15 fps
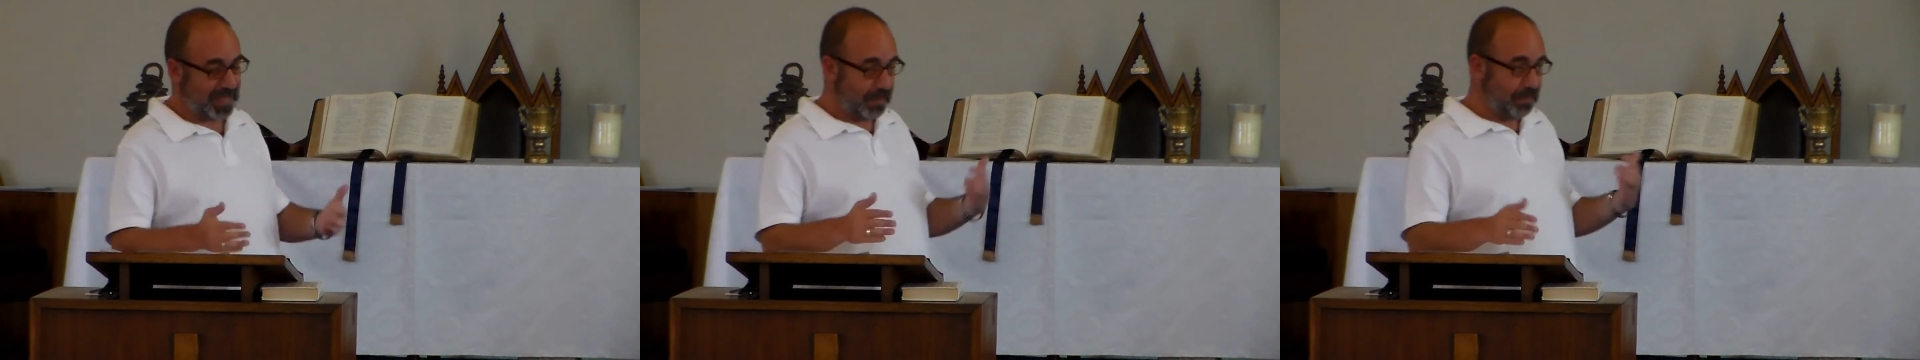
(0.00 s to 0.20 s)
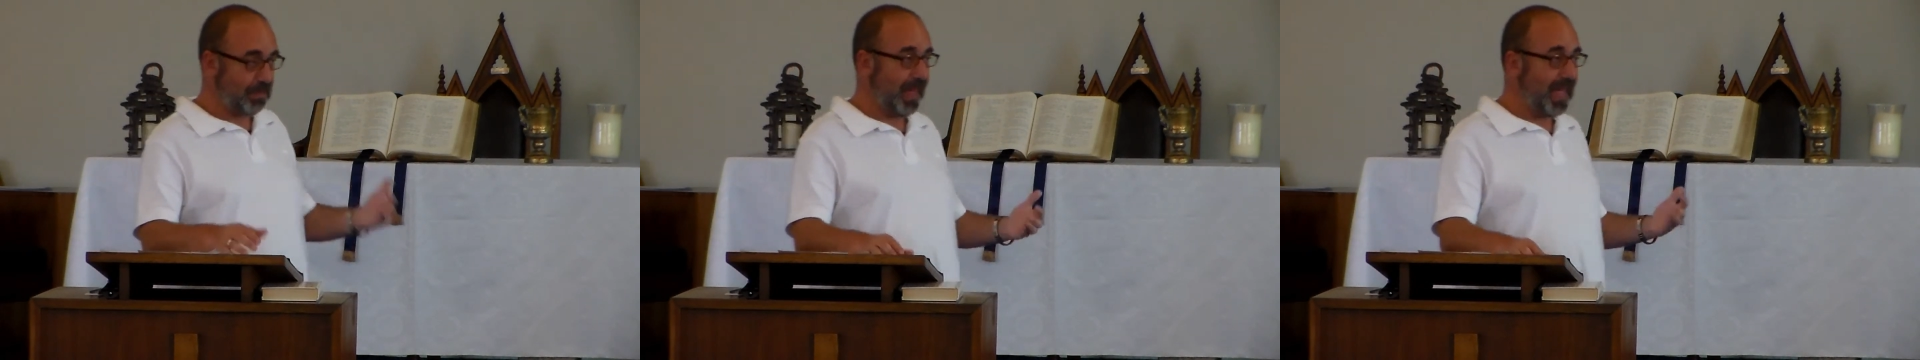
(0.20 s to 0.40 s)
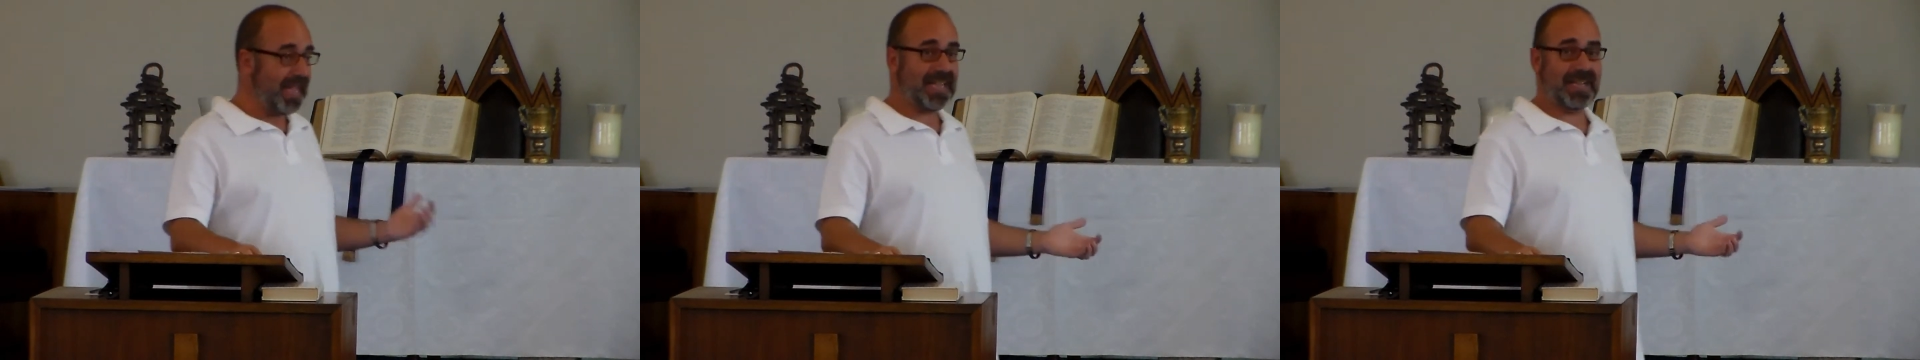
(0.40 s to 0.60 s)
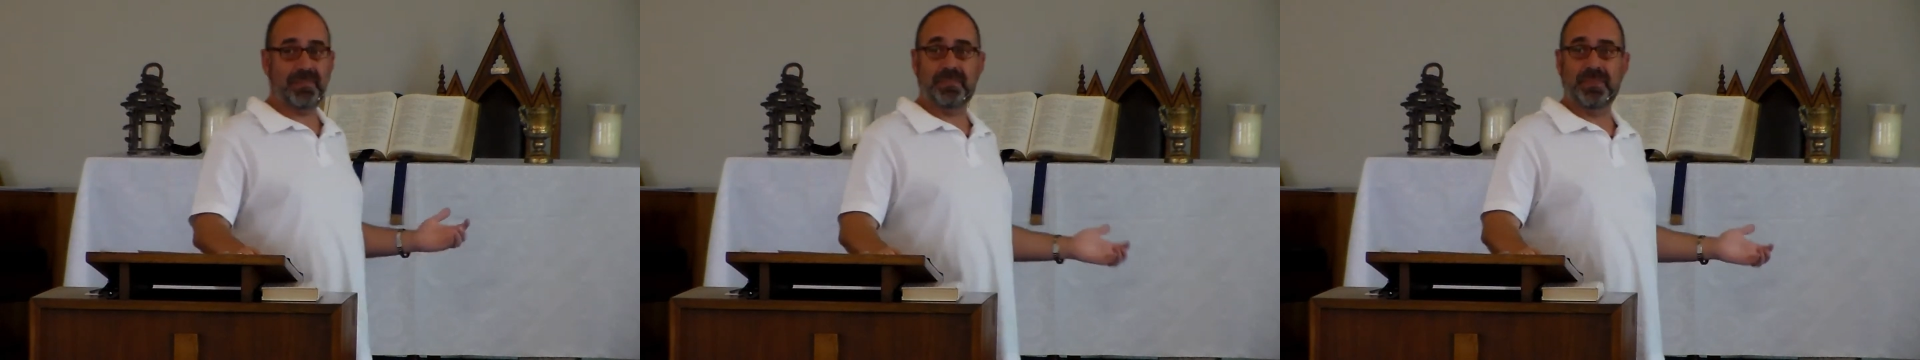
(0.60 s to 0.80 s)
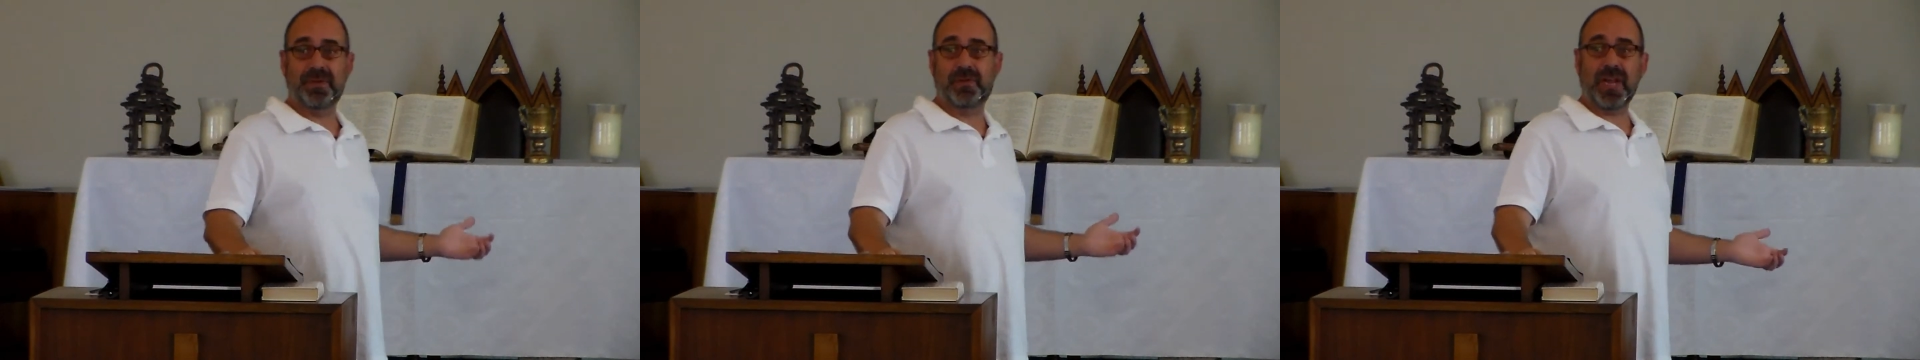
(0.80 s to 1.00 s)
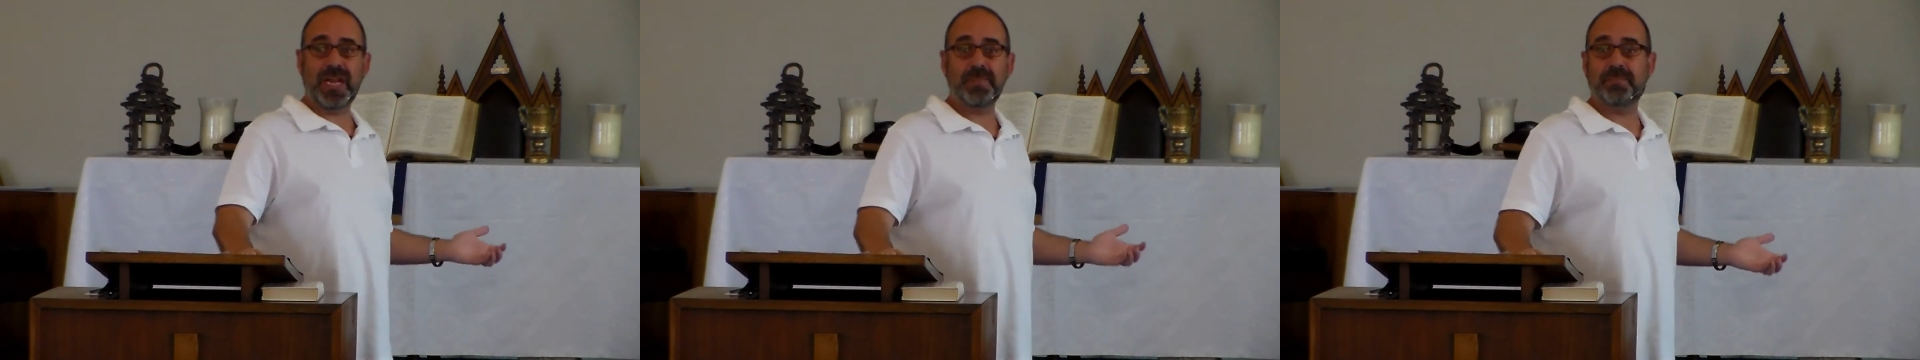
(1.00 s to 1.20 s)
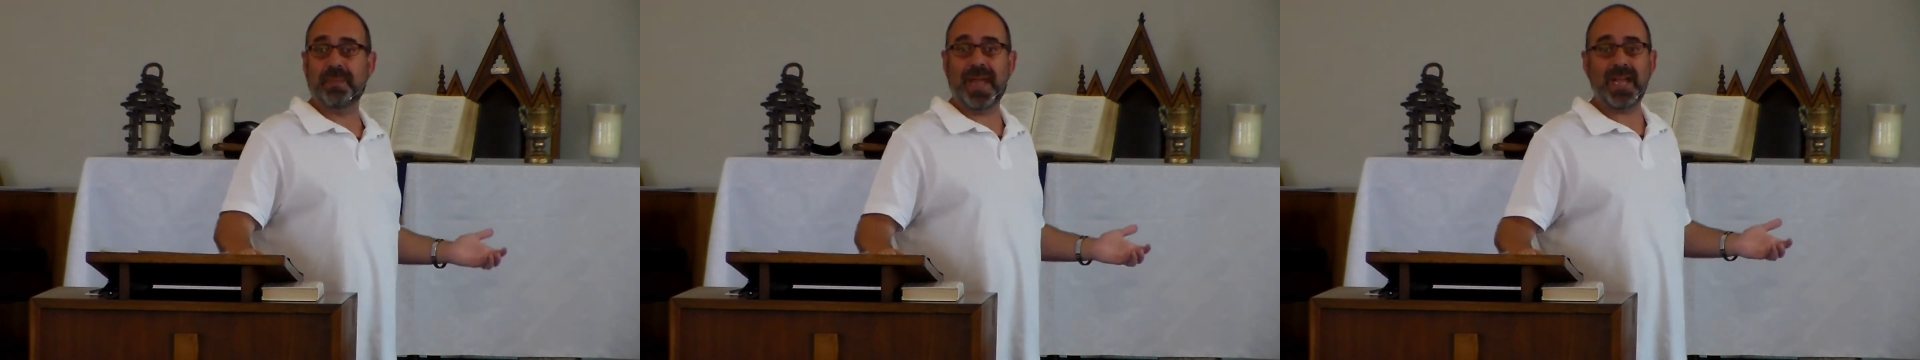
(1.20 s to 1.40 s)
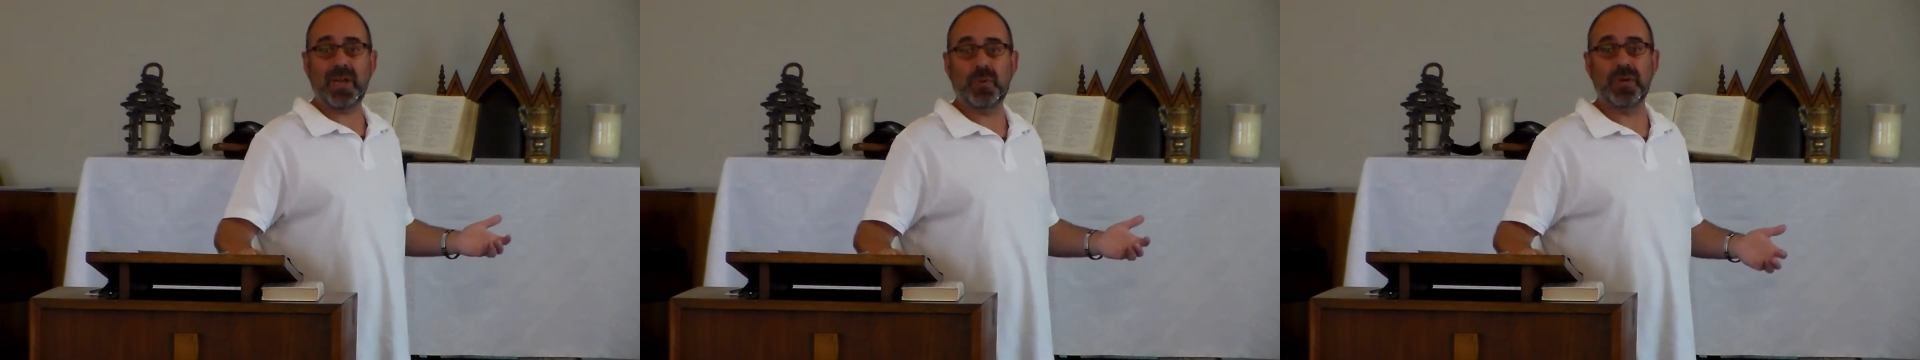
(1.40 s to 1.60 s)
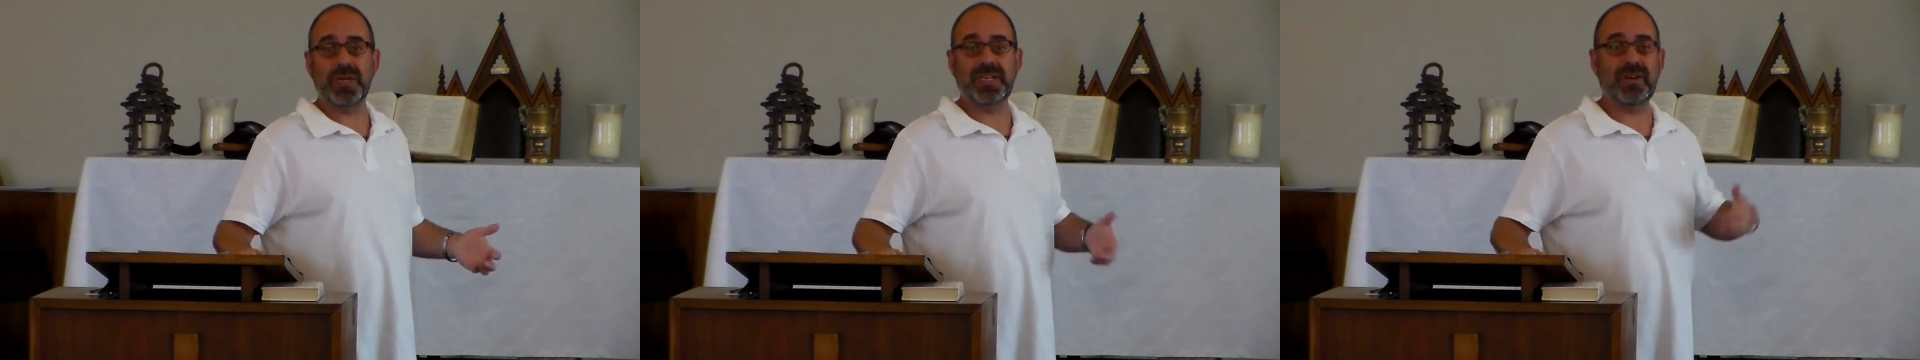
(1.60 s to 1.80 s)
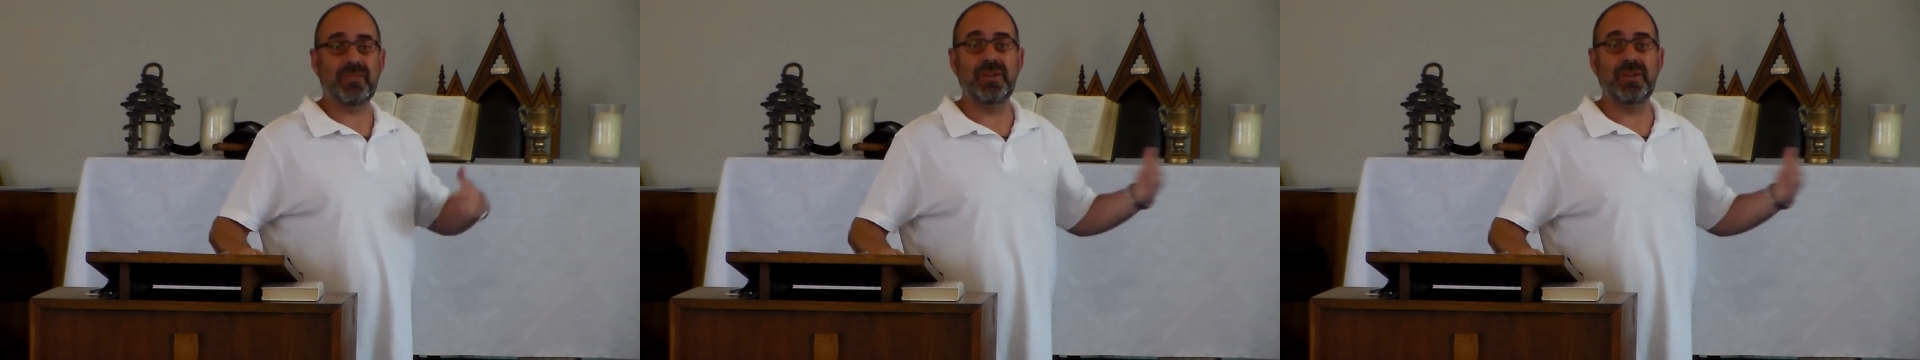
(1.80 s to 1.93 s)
but the great banquet,